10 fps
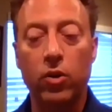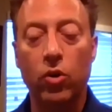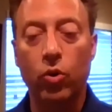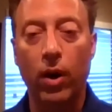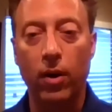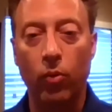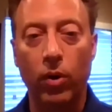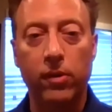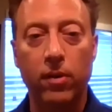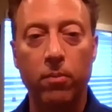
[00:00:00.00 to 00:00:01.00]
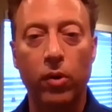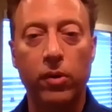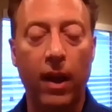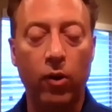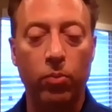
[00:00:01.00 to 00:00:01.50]
no credit was the most
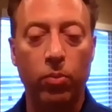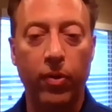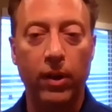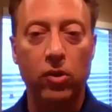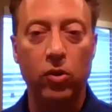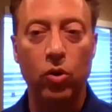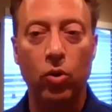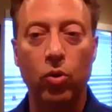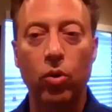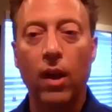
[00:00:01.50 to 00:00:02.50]
equitable thing to do.